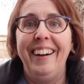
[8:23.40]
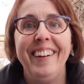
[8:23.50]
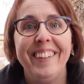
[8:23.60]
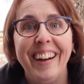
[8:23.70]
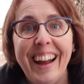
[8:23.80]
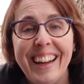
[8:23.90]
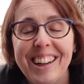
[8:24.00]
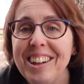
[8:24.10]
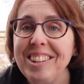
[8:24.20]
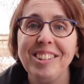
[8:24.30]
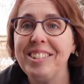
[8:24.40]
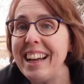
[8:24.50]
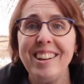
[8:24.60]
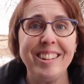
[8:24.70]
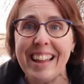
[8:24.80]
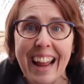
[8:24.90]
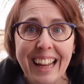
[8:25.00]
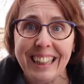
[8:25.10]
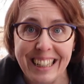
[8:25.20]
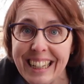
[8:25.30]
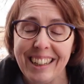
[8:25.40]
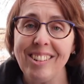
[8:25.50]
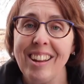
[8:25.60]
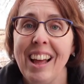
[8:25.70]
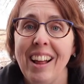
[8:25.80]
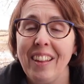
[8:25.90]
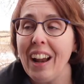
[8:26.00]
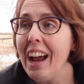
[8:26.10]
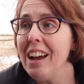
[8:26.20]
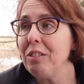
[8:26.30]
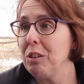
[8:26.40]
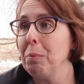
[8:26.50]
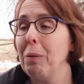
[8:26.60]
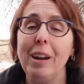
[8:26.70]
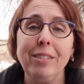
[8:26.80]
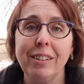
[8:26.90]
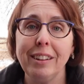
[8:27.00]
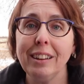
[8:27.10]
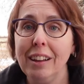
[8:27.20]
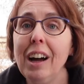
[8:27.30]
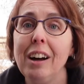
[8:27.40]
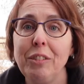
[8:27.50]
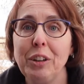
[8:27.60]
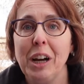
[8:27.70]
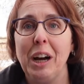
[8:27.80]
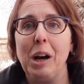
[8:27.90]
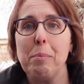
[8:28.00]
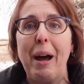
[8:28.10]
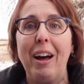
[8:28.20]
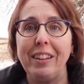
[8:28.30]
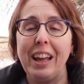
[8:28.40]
All right, so that is the 8 things that I have surprisingly loved about the